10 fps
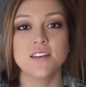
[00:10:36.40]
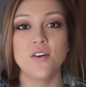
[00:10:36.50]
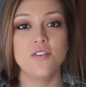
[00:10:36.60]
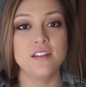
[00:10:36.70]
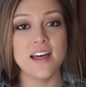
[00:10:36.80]

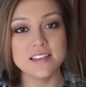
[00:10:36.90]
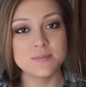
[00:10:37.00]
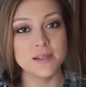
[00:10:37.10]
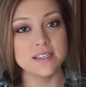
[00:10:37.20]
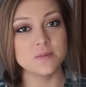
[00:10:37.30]
so the
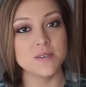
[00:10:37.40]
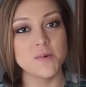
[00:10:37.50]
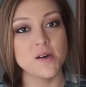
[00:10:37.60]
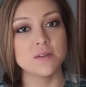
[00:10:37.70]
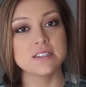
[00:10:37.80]
last place we
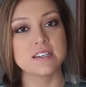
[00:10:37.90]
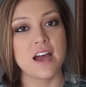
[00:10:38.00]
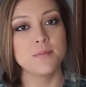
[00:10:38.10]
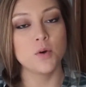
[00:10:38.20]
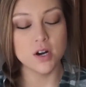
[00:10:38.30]
went was
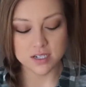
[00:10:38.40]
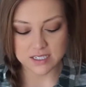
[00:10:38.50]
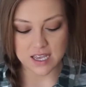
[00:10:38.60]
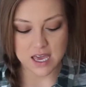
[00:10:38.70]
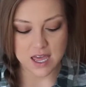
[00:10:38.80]
Stein
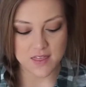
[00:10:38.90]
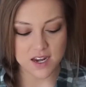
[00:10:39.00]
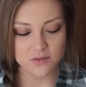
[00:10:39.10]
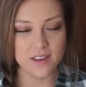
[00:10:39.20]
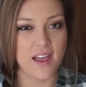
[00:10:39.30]
Mart, and they
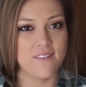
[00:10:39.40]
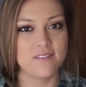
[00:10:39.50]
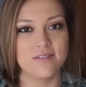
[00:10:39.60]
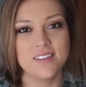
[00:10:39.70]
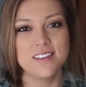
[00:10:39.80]
didn't really
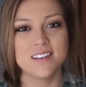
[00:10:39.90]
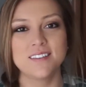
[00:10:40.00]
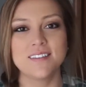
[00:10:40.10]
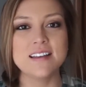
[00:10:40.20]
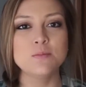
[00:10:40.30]
have,
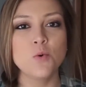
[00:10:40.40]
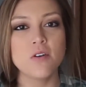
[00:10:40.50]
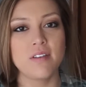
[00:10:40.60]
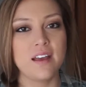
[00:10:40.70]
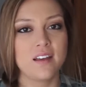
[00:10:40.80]
it's
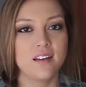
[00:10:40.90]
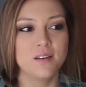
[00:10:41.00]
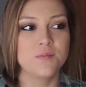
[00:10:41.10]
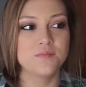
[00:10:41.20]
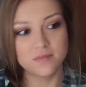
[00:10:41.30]
more of like
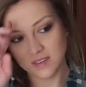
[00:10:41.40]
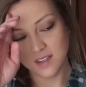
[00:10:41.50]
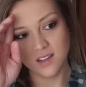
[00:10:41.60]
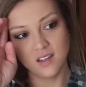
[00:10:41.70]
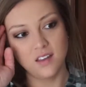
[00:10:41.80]

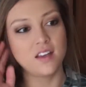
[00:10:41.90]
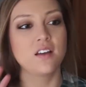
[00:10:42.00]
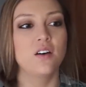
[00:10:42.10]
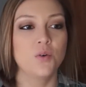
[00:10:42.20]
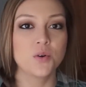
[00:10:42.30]

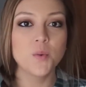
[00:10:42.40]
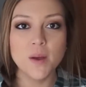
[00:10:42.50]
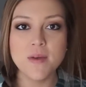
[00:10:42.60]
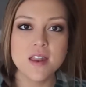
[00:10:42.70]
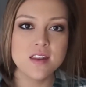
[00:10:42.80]
older
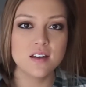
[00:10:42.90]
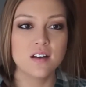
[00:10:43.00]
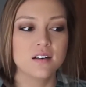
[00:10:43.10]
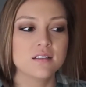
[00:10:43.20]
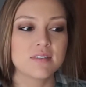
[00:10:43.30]
women
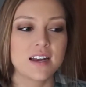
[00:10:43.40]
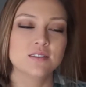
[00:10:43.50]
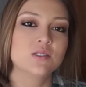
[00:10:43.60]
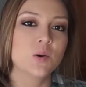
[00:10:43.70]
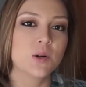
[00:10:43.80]
kind
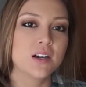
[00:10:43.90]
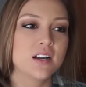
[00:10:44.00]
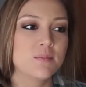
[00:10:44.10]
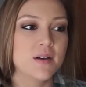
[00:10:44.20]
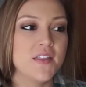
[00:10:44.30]
of
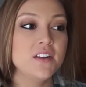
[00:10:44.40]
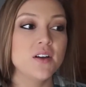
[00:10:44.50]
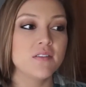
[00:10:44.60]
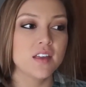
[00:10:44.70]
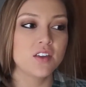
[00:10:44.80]
store, but they do
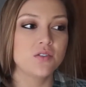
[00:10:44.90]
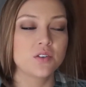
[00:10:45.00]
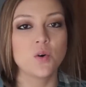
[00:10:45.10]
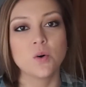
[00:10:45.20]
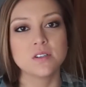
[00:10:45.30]
have like cute
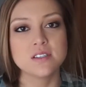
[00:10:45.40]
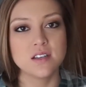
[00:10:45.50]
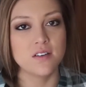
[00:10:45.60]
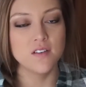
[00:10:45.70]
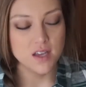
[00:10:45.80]
decor and
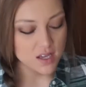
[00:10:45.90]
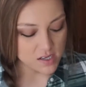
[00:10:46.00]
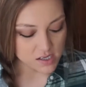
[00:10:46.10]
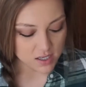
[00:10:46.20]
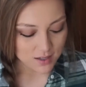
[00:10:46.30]
stuff.
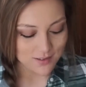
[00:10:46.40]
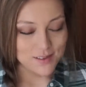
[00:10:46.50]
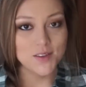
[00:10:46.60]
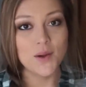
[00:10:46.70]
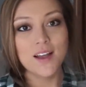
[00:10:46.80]

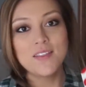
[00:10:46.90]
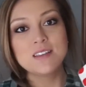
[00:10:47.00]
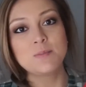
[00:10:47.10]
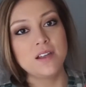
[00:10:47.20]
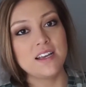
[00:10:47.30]
So I got
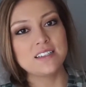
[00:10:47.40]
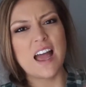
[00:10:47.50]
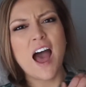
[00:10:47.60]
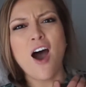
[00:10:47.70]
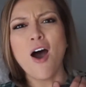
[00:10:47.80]
this plate.
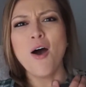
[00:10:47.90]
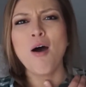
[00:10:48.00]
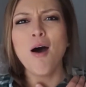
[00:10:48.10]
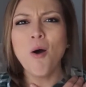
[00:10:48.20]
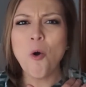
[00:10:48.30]

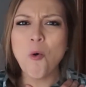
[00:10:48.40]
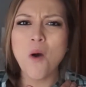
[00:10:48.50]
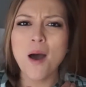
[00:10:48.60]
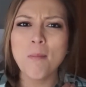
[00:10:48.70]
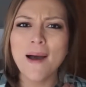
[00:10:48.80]

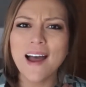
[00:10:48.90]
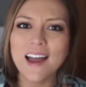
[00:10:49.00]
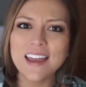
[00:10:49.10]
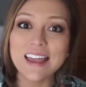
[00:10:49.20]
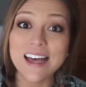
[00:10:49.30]
Oh
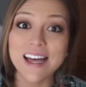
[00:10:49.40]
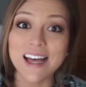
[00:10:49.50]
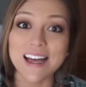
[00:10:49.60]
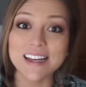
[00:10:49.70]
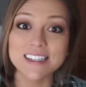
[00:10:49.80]
my
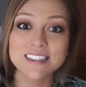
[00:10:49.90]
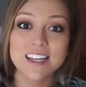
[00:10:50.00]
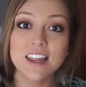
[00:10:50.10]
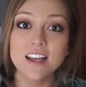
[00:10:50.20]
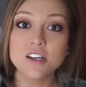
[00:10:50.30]
gosh,
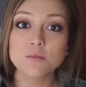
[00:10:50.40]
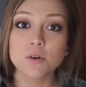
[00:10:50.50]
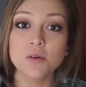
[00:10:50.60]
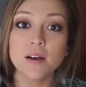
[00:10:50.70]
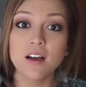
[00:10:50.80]
I think I just
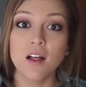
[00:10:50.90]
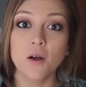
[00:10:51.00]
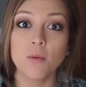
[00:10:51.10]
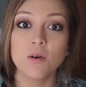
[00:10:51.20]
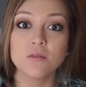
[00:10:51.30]
broke my
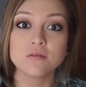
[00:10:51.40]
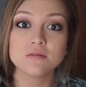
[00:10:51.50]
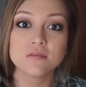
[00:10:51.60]
collarbone.